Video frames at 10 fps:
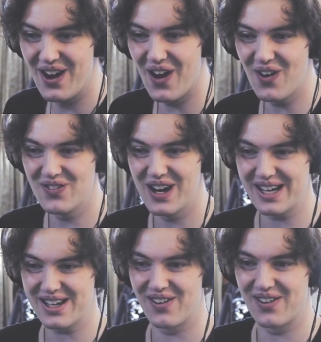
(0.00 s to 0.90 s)
Oh my
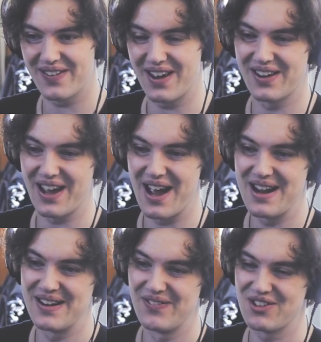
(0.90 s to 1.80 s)
god.
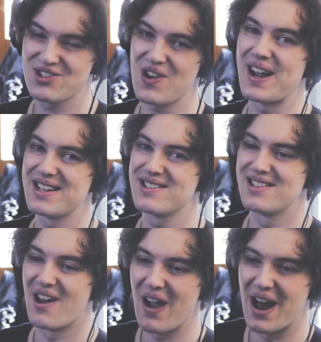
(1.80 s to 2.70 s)
Okay, Stray Kids
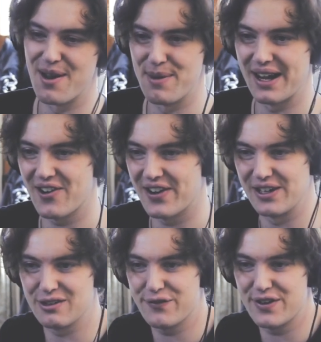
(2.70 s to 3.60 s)
know how to make
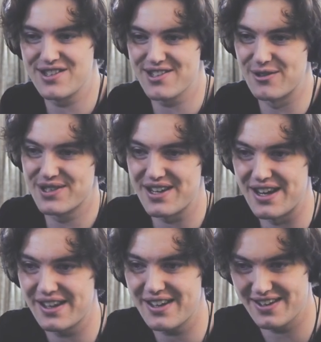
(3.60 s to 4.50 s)
choreography so sick.